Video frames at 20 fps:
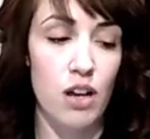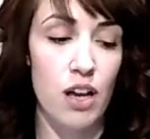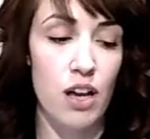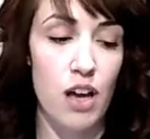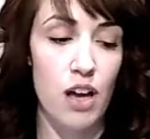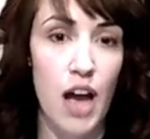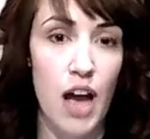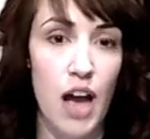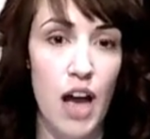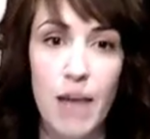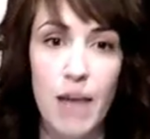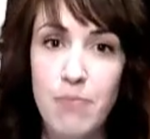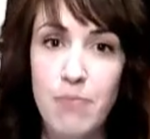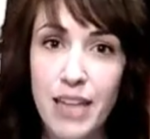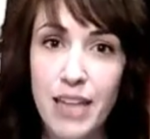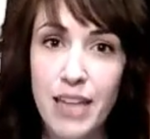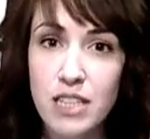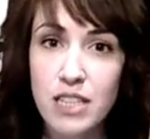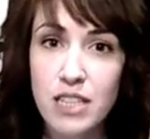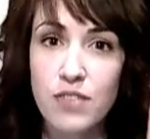I
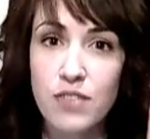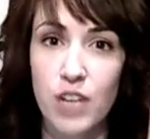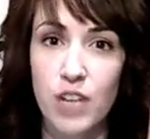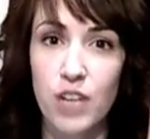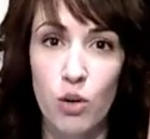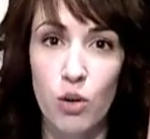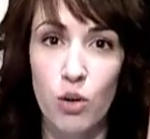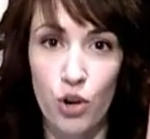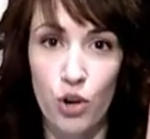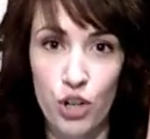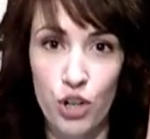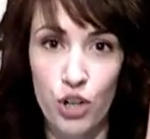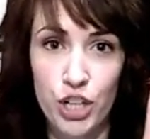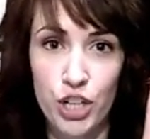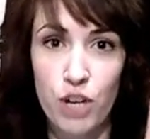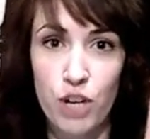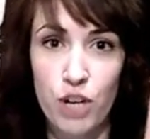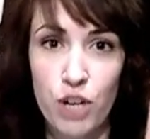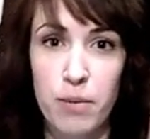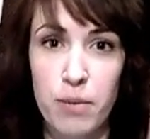made this video
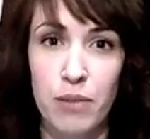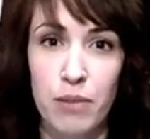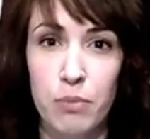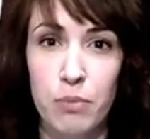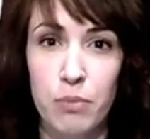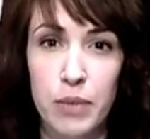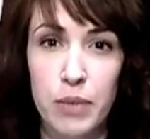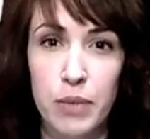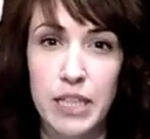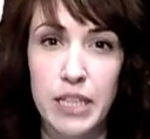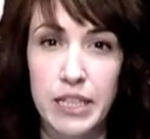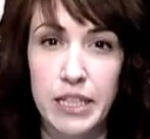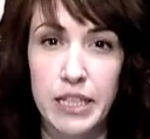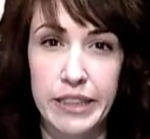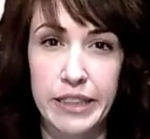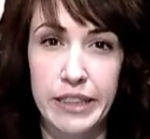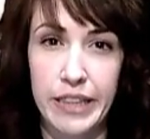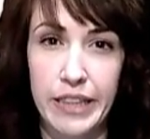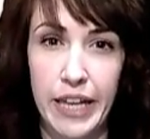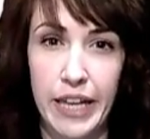earlier, but I really
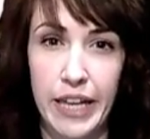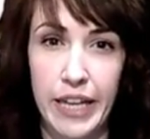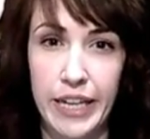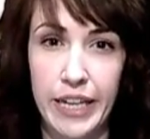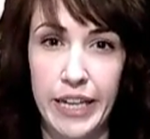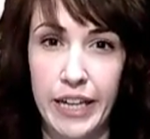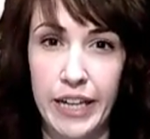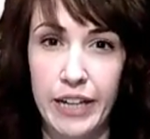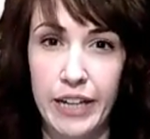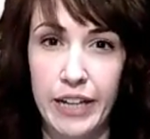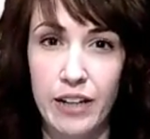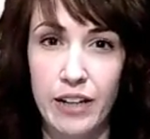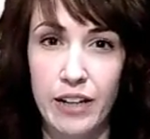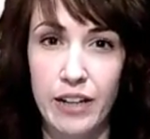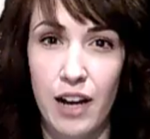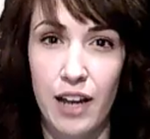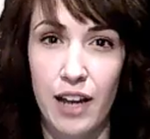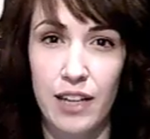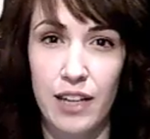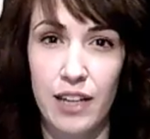didn't like it.
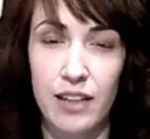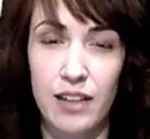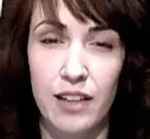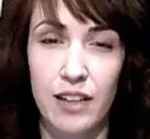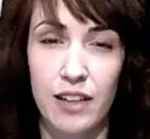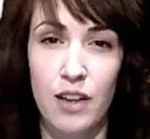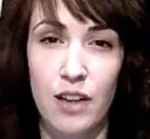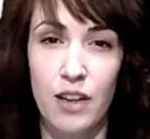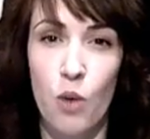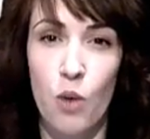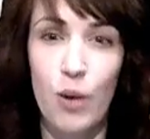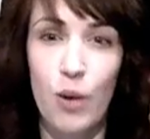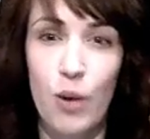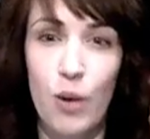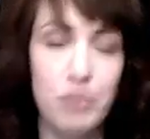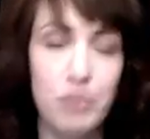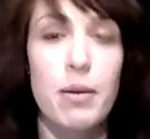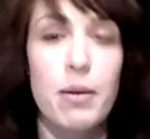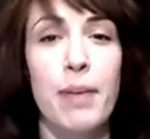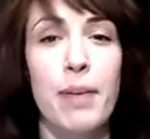I
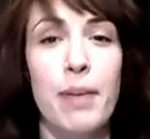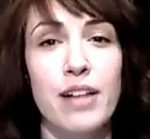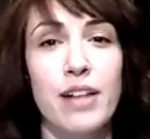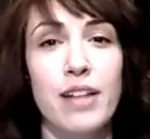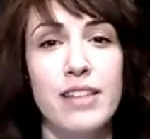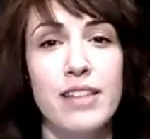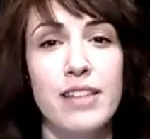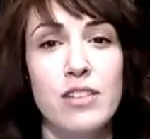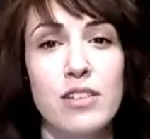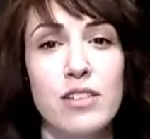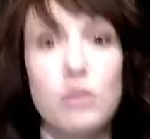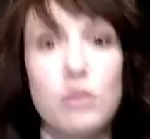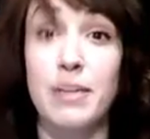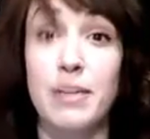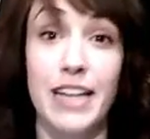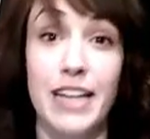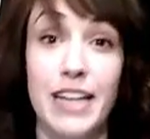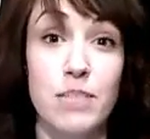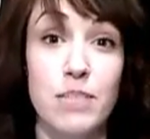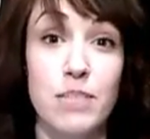went up to my parents' house. It was
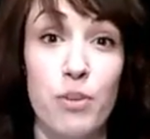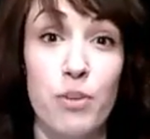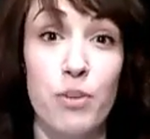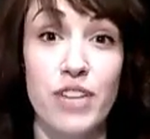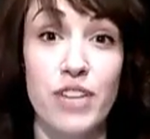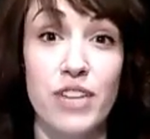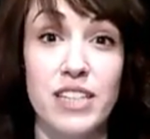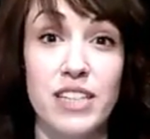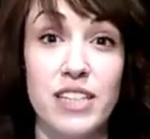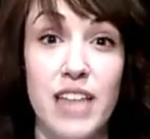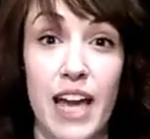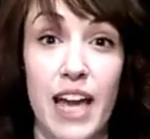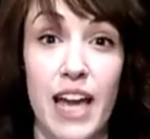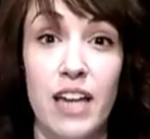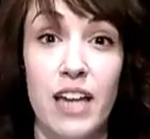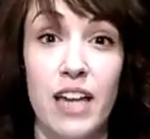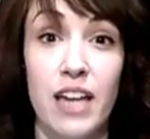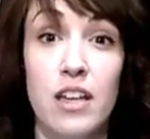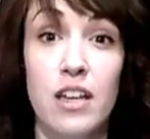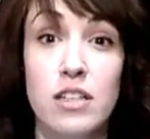my dad's birthday
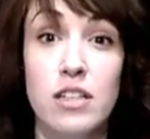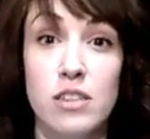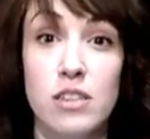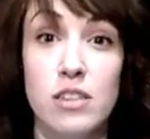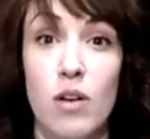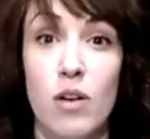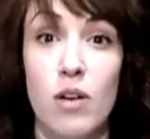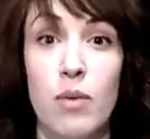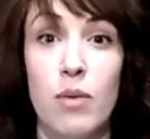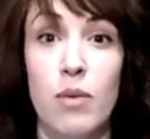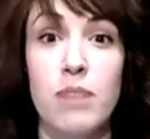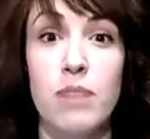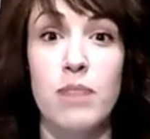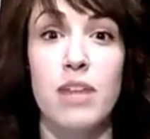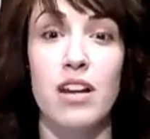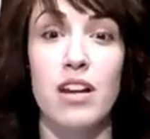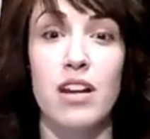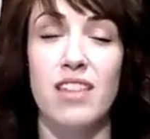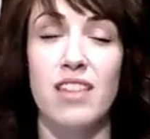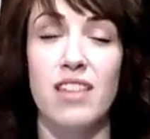today. So I went up
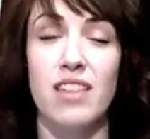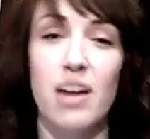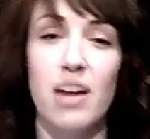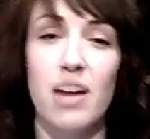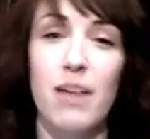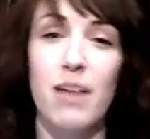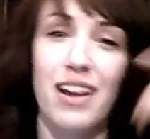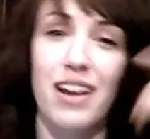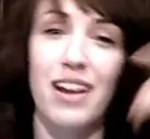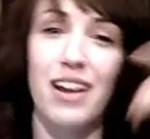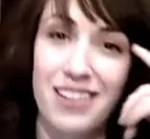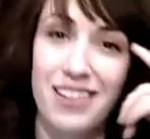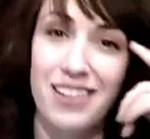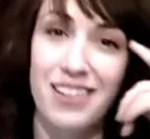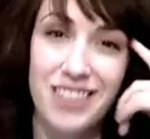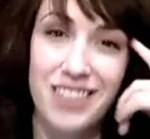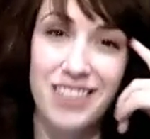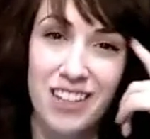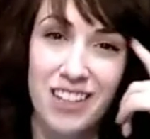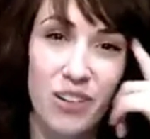there and I thought about it and I was
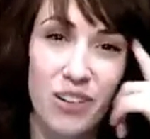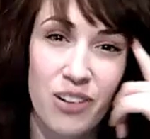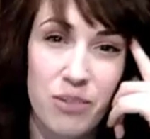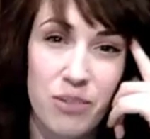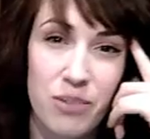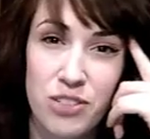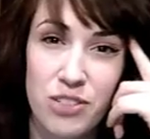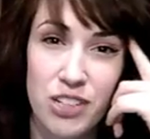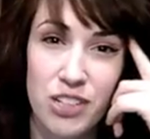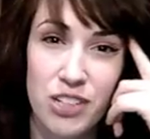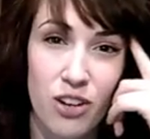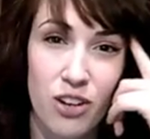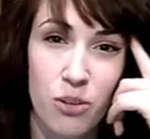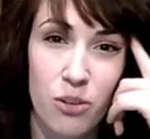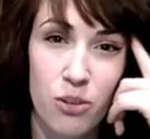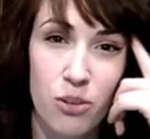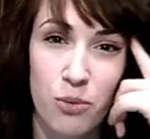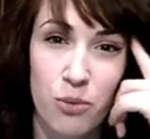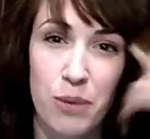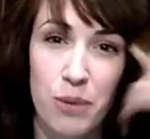like, you know what, I'm just going to go
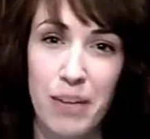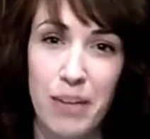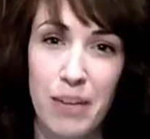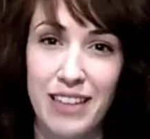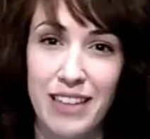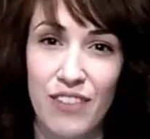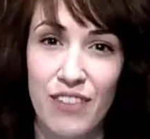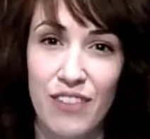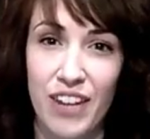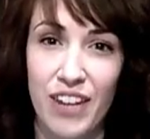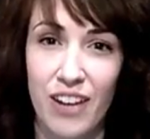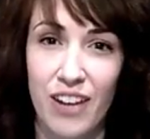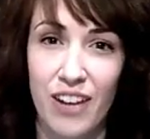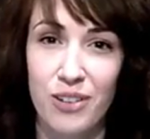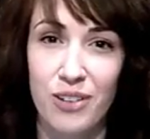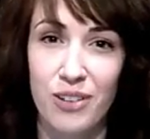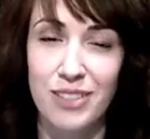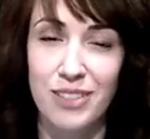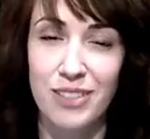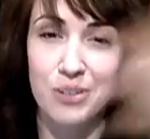home and remake that video
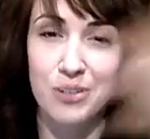because it was